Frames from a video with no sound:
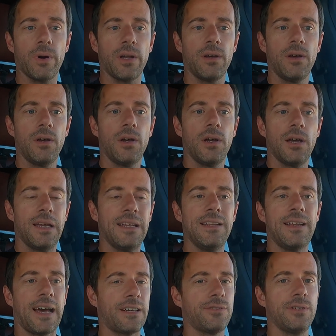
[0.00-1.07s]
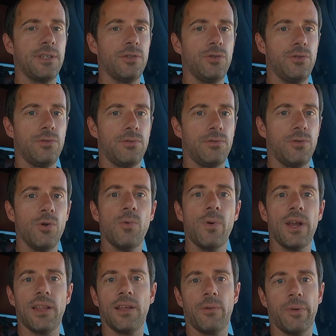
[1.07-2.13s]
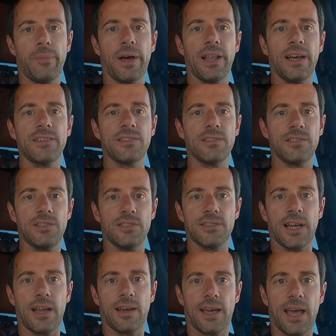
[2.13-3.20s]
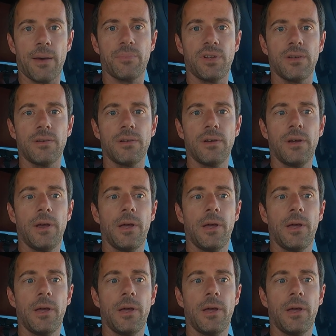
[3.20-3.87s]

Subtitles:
But he didn't actually do anything with my license. He just kind of kept it.